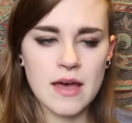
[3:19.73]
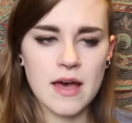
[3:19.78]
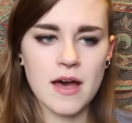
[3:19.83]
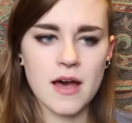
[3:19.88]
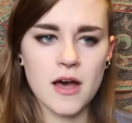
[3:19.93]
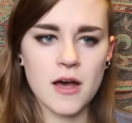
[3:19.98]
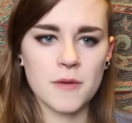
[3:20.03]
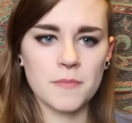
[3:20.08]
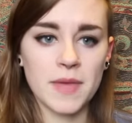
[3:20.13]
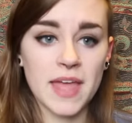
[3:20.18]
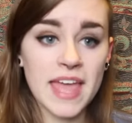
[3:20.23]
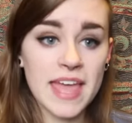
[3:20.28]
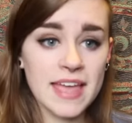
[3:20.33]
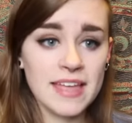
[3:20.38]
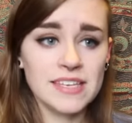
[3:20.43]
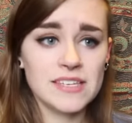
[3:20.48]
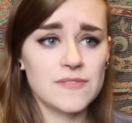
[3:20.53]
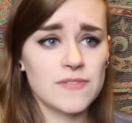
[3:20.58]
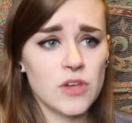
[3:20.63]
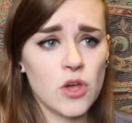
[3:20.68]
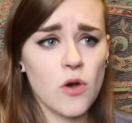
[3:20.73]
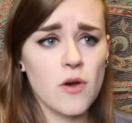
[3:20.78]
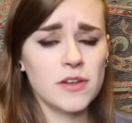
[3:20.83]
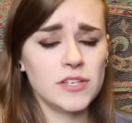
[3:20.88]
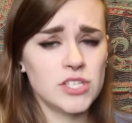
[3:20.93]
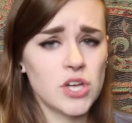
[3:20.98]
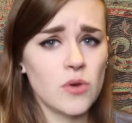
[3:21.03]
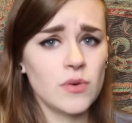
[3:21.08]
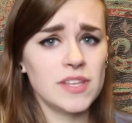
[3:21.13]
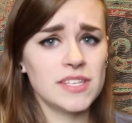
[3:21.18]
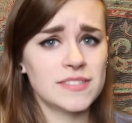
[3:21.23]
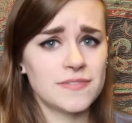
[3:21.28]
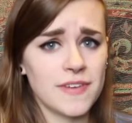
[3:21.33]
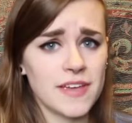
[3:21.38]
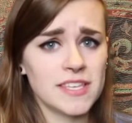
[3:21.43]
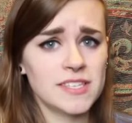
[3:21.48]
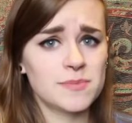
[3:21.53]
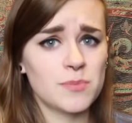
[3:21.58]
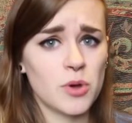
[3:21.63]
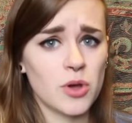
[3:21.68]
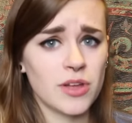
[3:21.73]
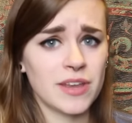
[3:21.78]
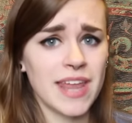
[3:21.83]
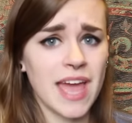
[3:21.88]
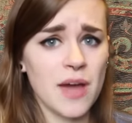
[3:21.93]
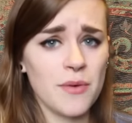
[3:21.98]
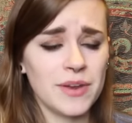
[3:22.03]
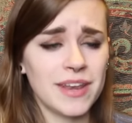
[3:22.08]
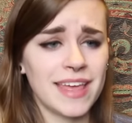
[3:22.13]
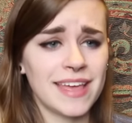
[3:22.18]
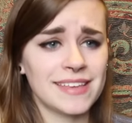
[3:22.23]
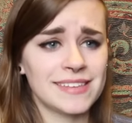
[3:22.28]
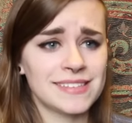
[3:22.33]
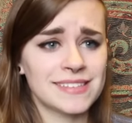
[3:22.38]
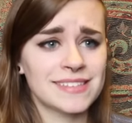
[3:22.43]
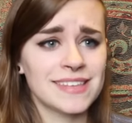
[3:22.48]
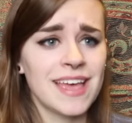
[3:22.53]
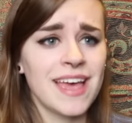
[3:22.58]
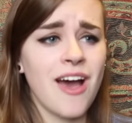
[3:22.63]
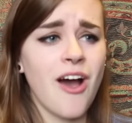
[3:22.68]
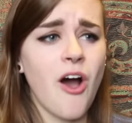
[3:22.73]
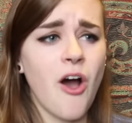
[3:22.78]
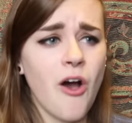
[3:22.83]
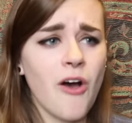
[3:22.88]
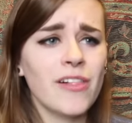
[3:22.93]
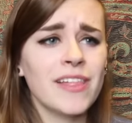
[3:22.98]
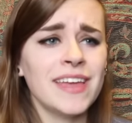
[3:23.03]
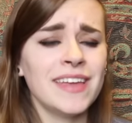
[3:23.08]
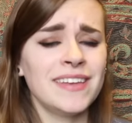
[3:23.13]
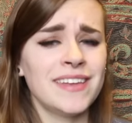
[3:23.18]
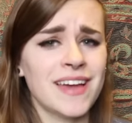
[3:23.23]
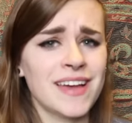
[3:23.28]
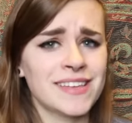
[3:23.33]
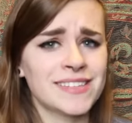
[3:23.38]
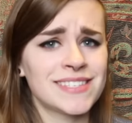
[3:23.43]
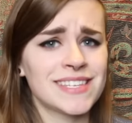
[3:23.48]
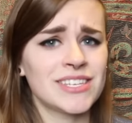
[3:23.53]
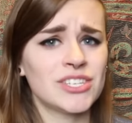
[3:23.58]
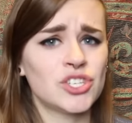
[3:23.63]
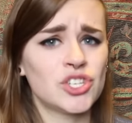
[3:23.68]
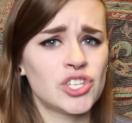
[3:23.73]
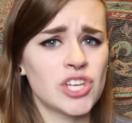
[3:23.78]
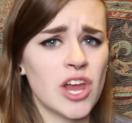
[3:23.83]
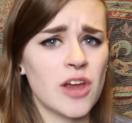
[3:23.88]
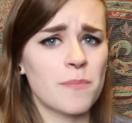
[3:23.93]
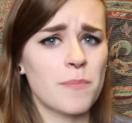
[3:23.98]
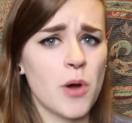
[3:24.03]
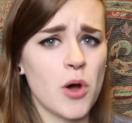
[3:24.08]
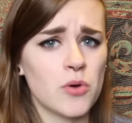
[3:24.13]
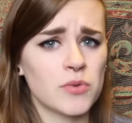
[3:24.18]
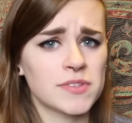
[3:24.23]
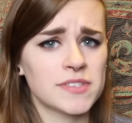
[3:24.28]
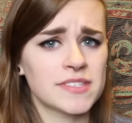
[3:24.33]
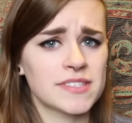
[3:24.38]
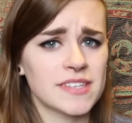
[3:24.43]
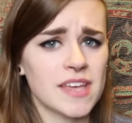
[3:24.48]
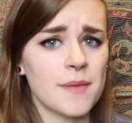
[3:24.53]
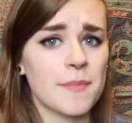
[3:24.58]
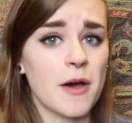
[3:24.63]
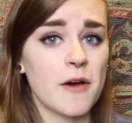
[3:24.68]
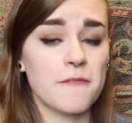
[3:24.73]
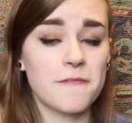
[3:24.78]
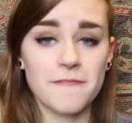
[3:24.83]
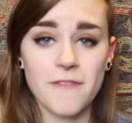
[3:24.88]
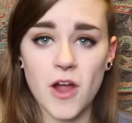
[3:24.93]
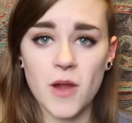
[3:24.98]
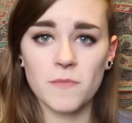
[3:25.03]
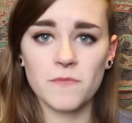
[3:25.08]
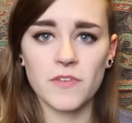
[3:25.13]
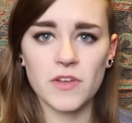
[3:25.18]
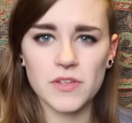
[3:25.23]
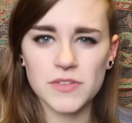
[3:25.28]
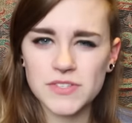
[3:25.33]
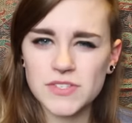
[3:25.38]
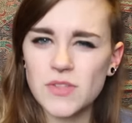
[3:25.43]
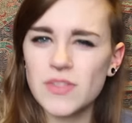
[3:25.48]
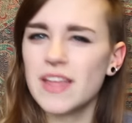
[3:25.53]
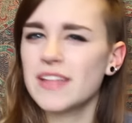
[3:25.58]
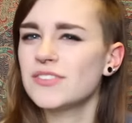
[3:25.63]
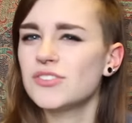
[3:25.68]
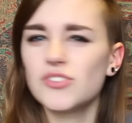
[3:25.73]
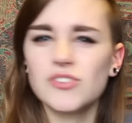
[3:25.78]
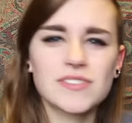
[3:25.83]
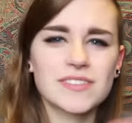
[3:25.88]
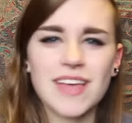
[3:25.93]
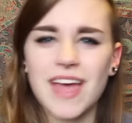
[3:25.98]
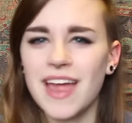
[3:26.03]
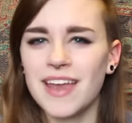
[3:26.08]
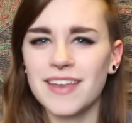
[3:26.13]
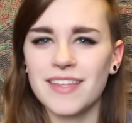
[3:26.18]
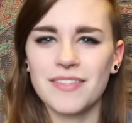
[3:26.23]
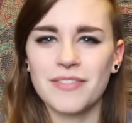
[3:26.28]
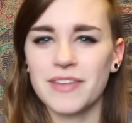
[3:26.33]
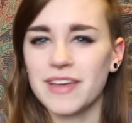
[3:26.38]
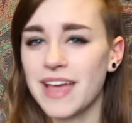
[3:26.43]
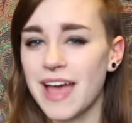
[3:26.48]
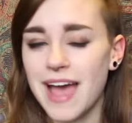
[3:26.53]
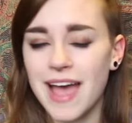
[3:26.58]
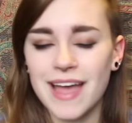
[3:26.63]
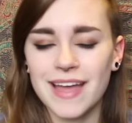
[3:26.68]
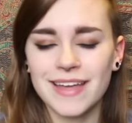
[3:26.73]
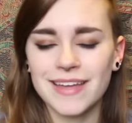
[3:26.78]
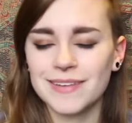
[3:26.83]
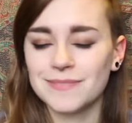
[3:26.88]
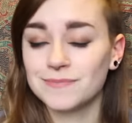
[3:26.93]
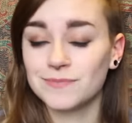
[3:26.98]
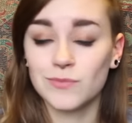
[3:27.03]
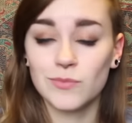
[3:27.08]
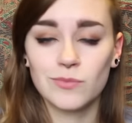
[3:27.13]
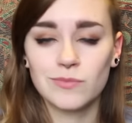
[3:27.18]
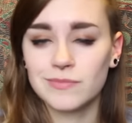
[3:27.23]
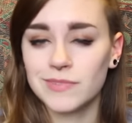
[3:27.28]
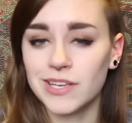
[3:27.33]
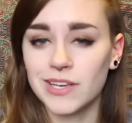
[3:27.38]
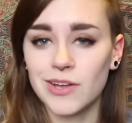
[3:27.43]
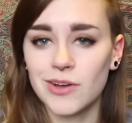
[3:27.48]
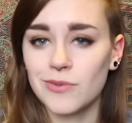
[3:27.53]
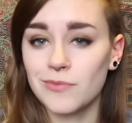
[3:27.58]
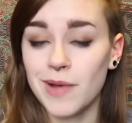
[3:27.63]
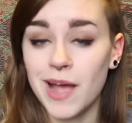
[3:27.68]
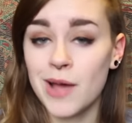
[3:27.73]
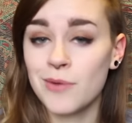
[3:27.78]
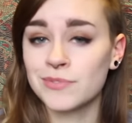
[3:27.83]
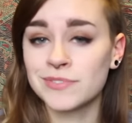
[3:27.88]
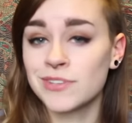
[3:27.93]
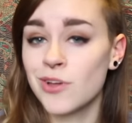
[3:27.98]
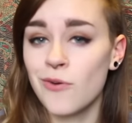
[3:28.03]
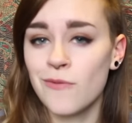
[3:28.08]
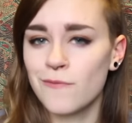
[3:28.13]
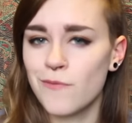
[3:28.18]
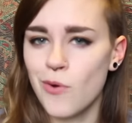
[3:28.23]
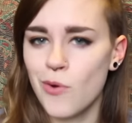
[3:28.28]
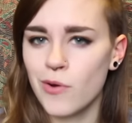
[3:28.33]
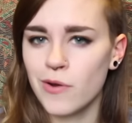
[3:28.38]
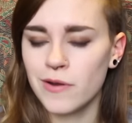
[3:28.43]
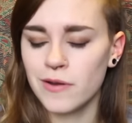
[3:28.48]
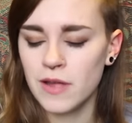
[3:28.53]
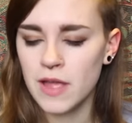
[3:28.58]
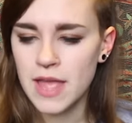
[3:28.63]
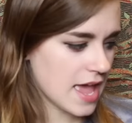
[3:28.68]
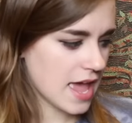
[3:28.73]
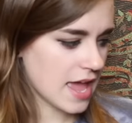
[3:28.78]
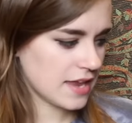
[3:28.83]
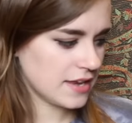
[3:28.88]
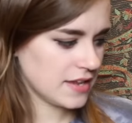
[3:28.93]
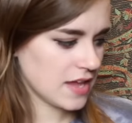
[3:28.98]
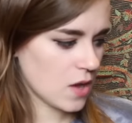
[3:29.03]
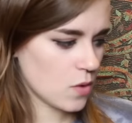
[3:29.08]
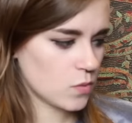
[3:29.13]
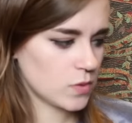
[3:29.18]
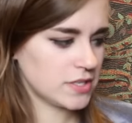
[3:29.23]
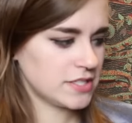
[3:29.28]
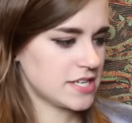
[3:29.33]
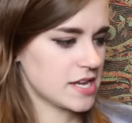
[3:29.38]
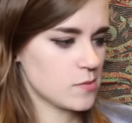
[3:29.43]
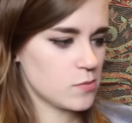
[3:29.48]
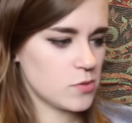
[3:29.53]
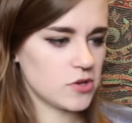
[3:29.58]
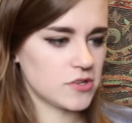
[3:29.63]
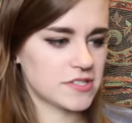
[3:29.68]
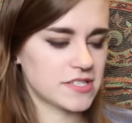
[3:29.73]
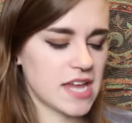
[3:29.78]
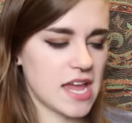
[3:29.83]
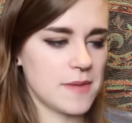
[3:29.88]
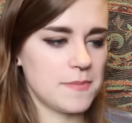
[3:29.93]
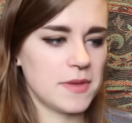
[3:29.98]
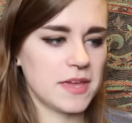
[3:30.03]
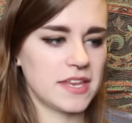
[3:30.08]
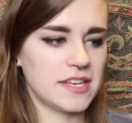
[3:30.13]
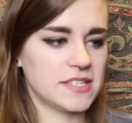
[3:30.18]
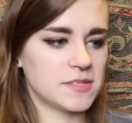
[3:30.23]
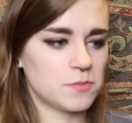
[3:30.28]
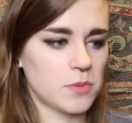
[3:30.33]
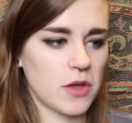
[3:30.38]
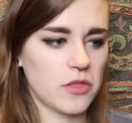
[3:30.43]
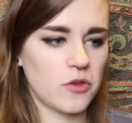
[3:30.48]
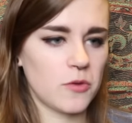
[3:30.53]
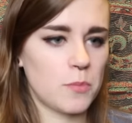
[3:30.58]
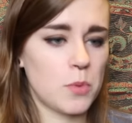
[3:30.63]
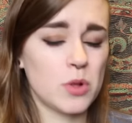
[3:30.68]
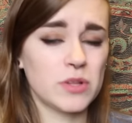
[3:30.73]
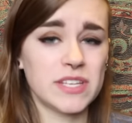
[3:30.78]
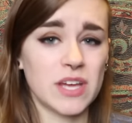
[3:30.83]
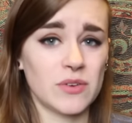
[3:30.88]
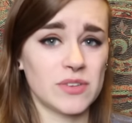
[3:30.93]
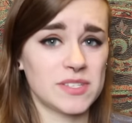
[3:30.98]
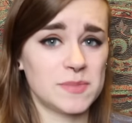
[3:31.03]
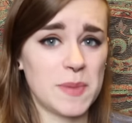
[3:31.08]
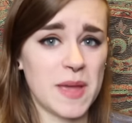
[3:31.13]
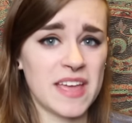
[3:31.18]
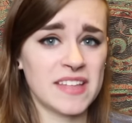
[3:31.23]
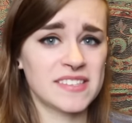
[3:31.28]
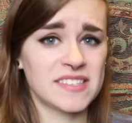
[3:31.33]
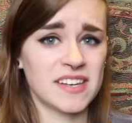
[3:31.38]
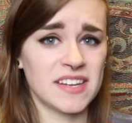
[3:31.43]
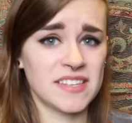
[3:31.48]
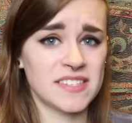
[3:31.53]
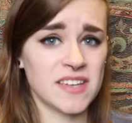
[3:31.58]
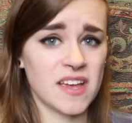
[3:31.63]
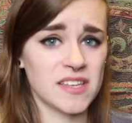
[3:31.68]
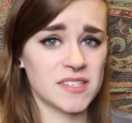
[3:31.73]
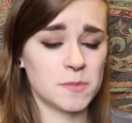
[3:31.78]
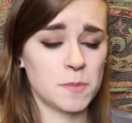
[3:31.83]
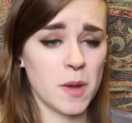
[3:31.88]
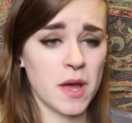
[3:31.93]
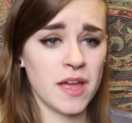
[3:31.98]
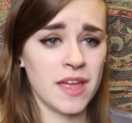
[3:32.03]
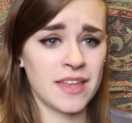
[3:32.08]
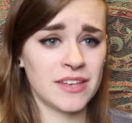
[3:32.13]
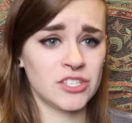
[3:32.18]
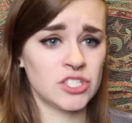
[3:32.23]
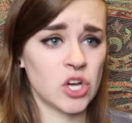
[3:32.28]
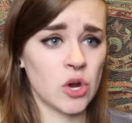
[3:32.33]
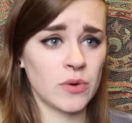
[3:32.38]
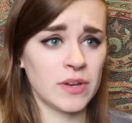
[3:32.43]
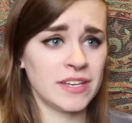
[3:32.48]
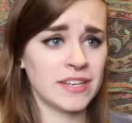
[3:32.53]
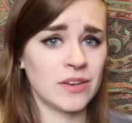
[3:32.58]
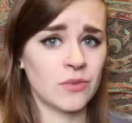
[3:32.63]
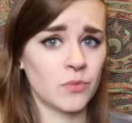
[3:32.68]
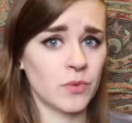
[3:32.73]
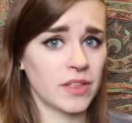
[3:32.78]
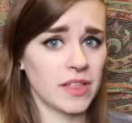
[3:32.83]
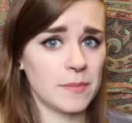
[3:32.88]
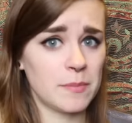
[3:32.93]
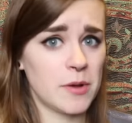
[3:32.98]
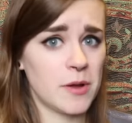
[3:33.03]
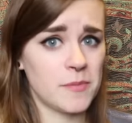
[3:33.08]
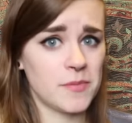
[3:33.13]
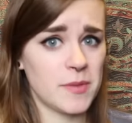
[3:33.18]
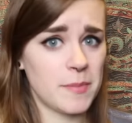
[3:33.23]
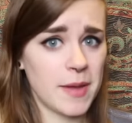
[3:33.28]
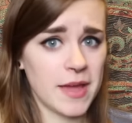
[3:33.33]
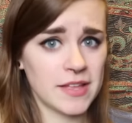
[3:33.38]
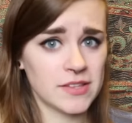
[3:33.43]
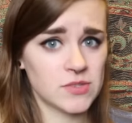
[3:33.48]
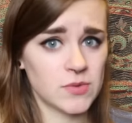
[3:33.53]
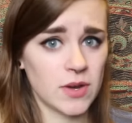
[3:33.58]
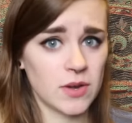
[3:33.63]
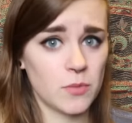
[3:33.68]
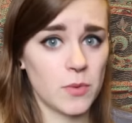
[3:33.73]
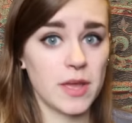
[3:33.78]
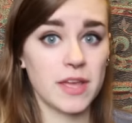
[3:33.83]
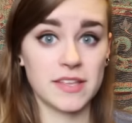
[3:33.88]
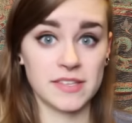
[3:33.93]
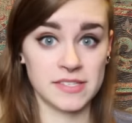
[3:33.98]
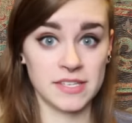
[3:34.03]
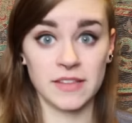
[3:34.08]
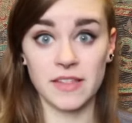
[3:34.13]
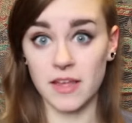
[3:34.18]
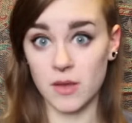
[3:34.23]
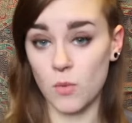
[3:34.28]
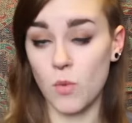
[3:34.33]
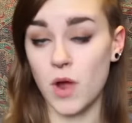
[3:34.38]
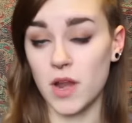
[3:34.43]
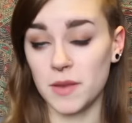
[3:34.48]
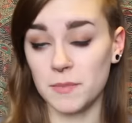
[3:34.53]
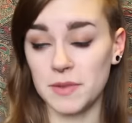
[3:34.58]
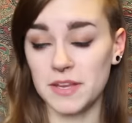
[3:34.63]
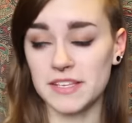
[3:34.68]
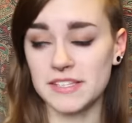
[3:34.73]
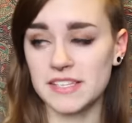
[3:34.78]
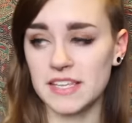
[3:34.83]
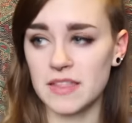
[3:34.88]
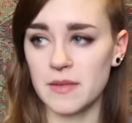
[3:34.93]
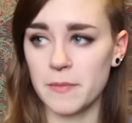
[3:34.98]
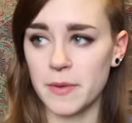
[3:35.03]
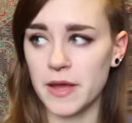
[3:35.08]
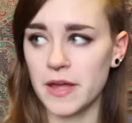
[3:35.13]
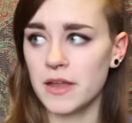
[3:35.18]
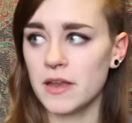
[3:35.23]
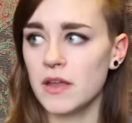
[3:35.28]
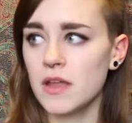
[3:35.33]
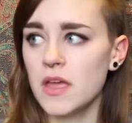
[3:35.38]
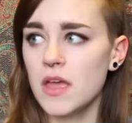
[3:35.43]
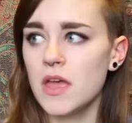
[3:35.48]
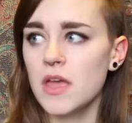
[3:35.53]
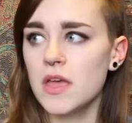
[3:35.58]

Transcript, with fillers: Um, and if you go on Tony's Facebook nowadays, all he does is share posts about Farmville. So that's just kind of the guy you know, I was going for. And yeah, one time we were Skyping and his brother pulled down his pants and I saw his butt and Tony didn't really pull up the pants right away because he like wanted me to see the butt.